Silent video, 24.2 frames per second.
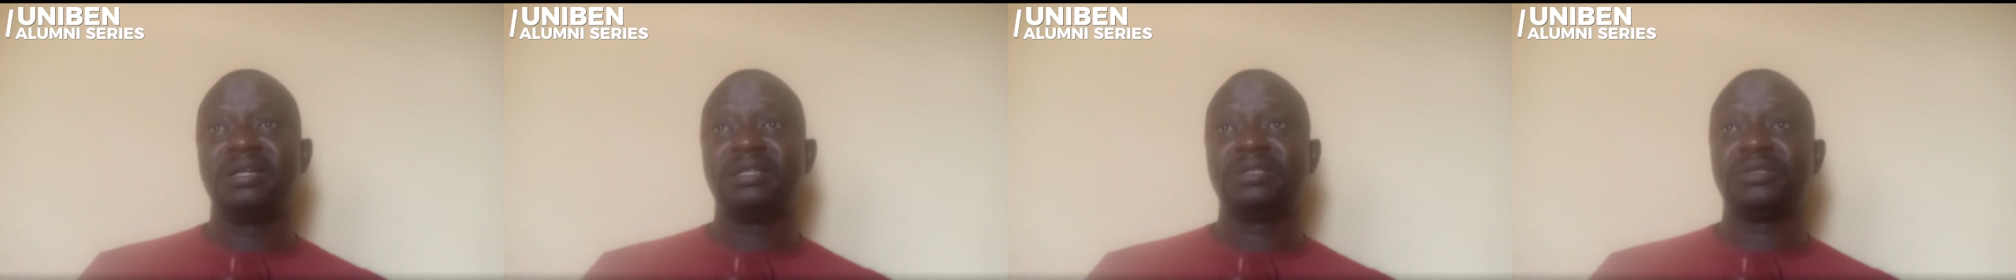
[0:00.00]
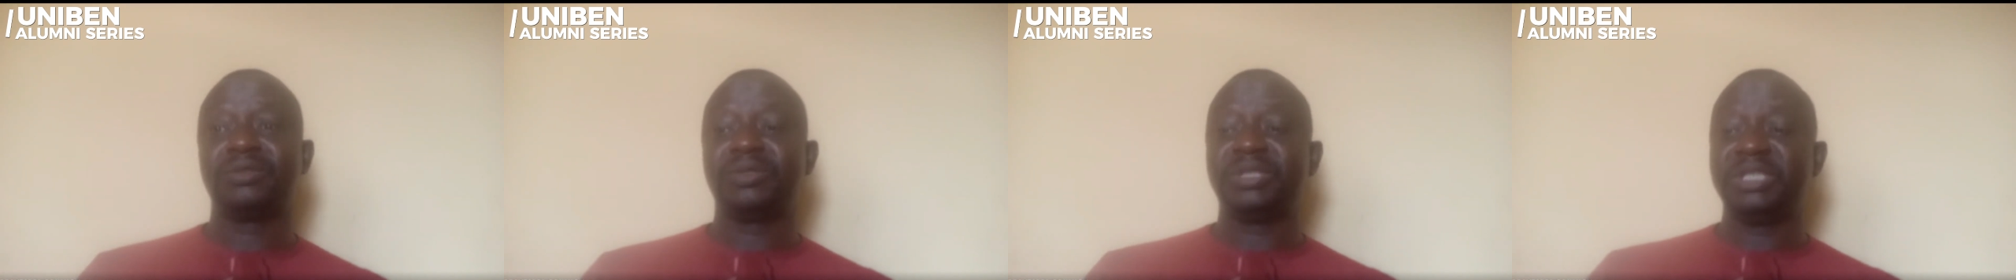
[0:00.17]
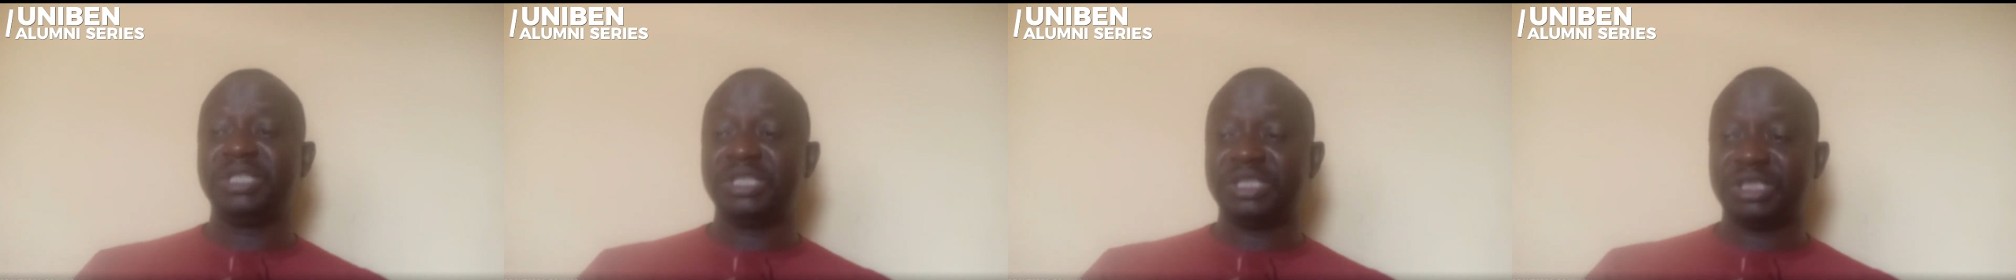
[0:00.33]

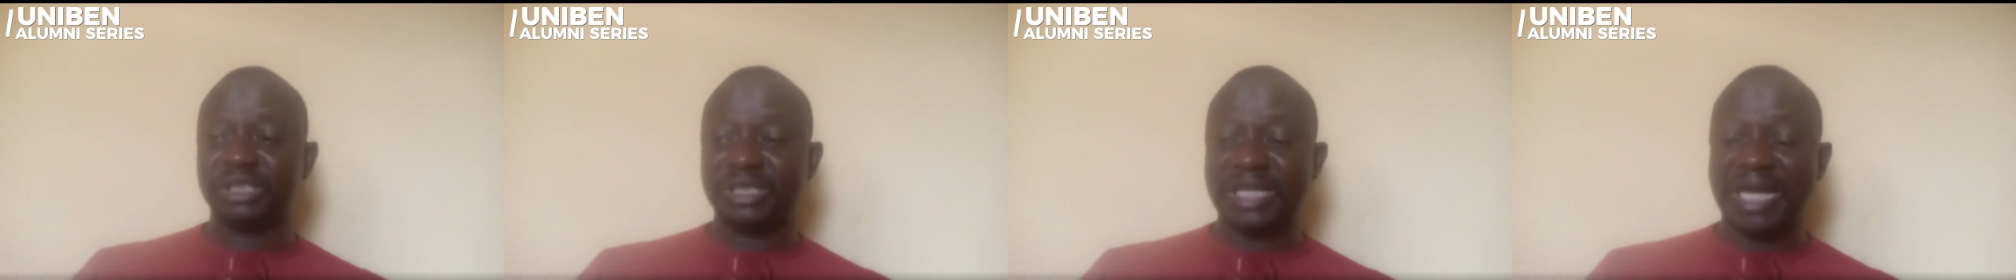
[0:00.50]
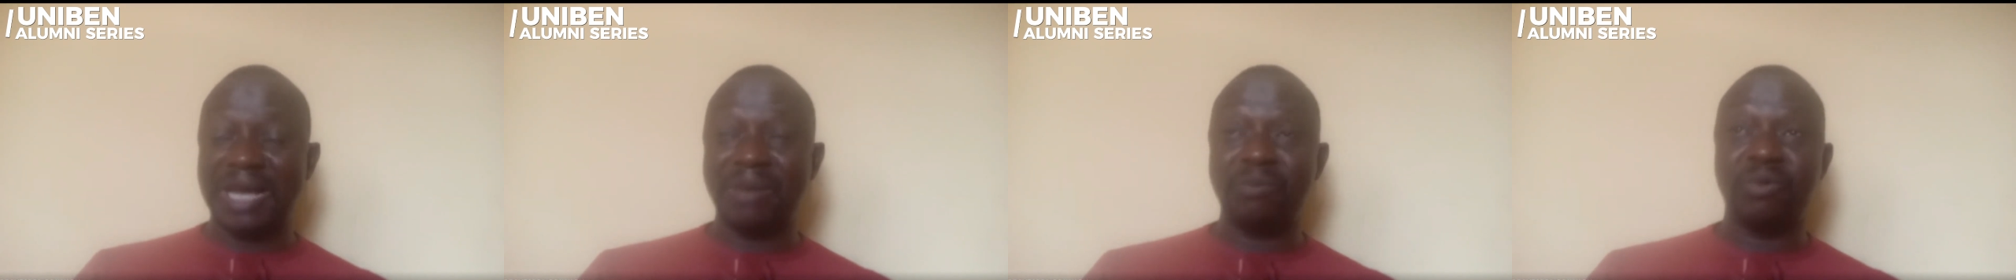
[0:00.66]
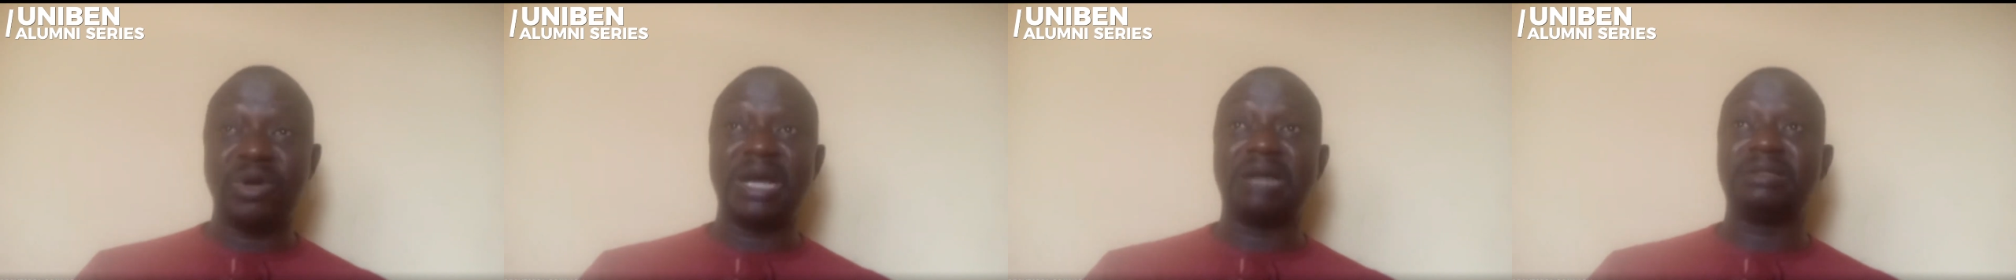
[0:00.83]
So each
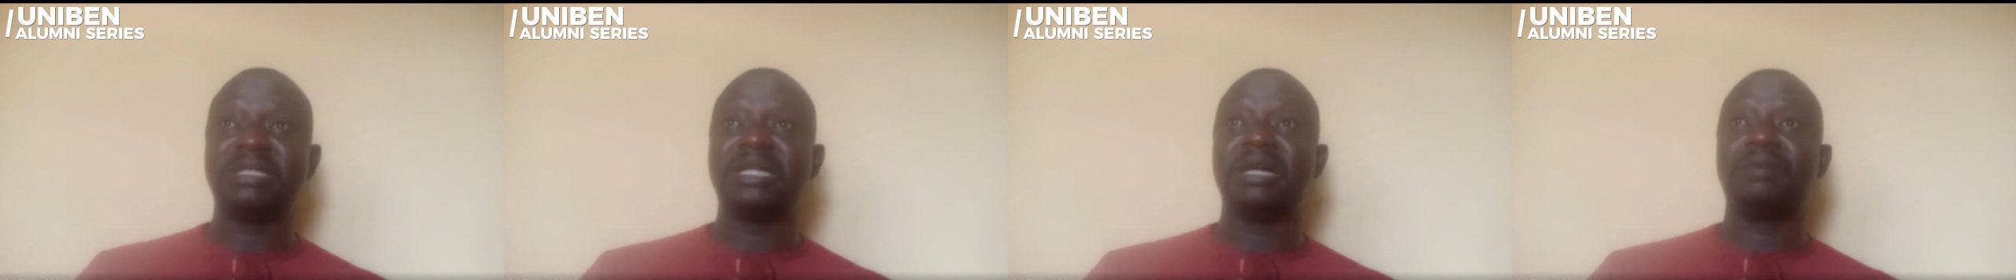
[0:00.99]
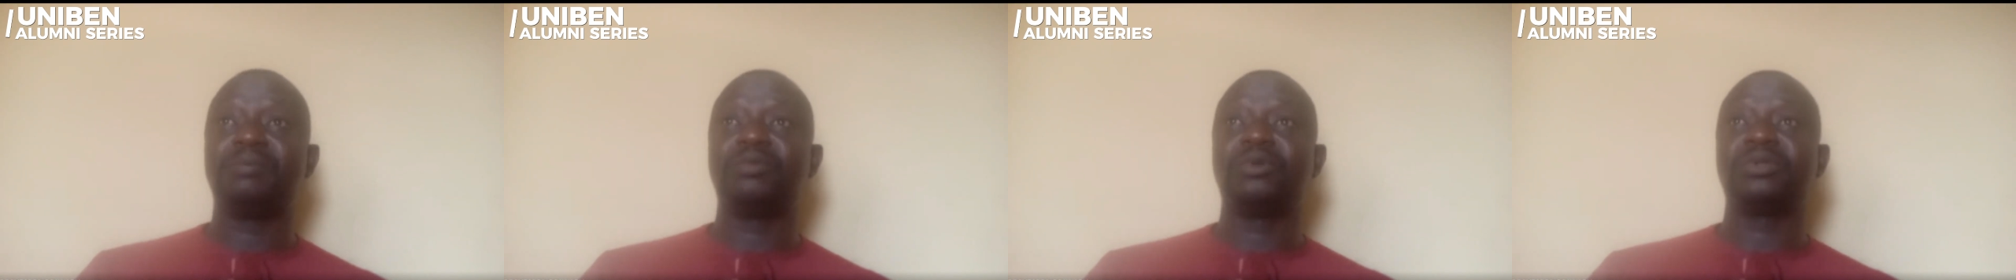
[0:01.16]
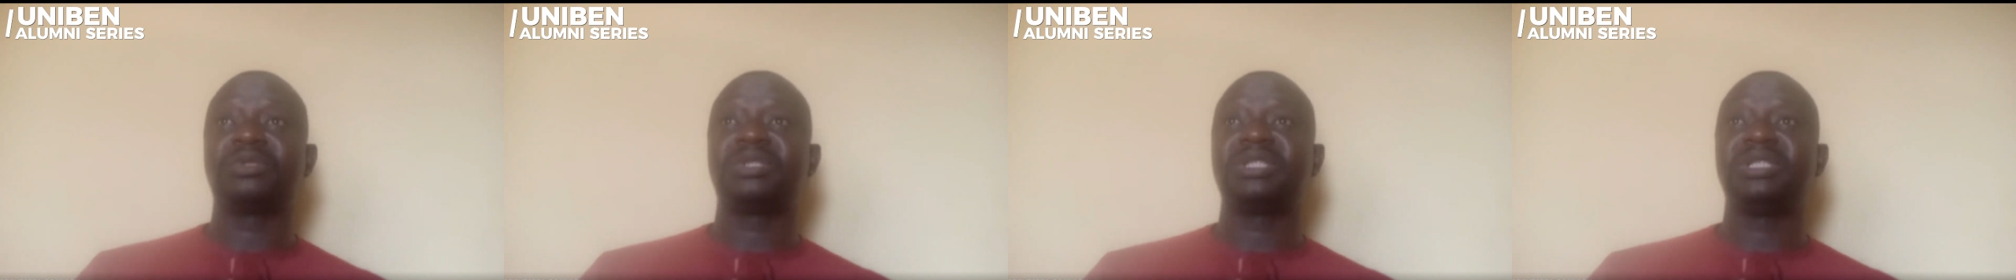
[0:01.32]
time we have the
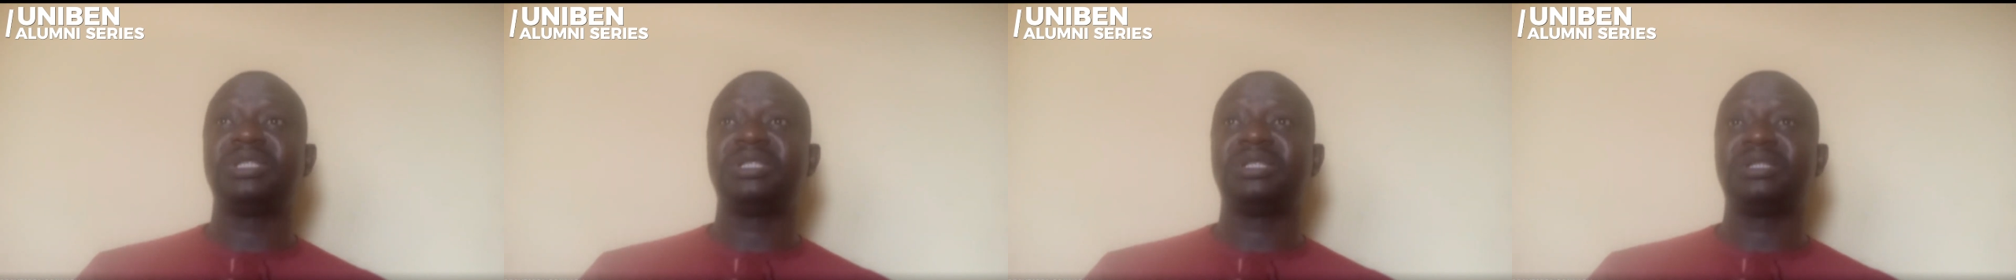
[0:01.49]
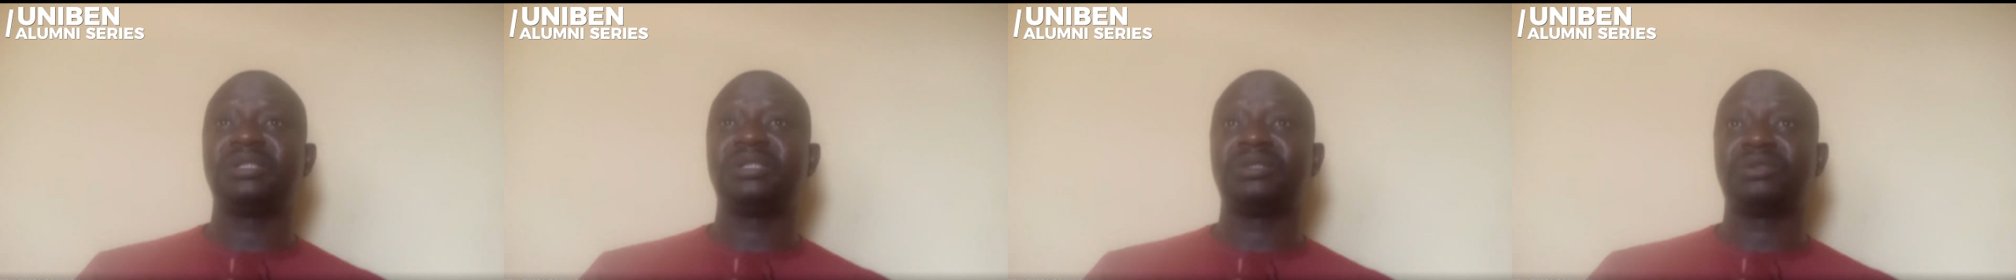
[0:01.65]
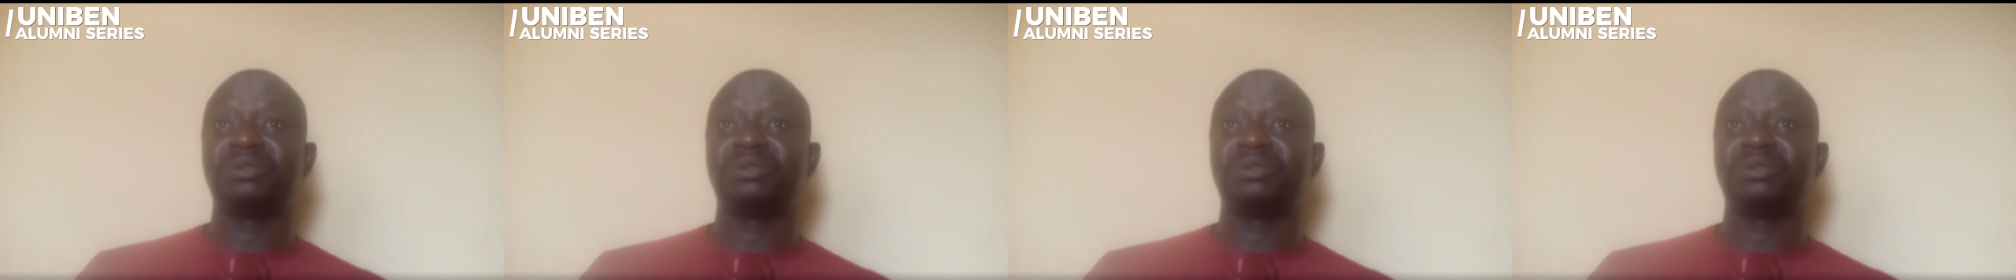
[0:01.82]
opportunity